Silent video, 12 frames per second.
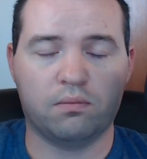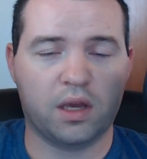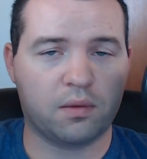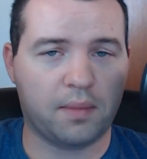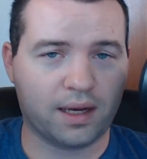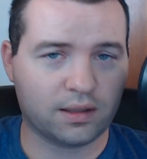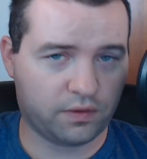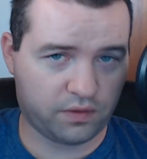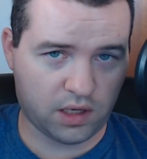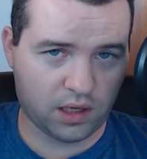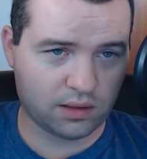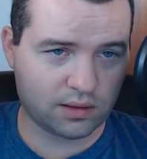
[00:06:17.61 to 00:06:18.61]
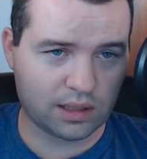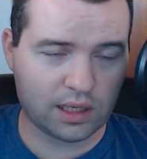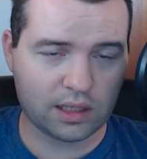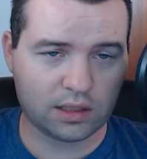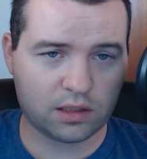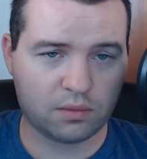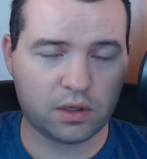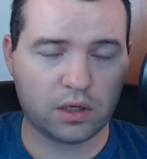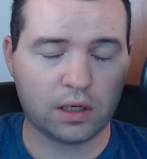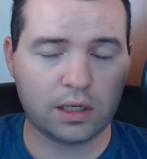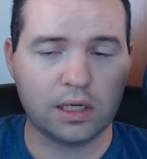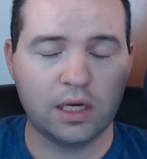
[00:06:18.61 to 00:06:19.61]
make massive gains again. It's going to be
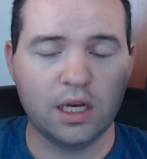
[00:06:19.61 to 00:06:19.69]
good.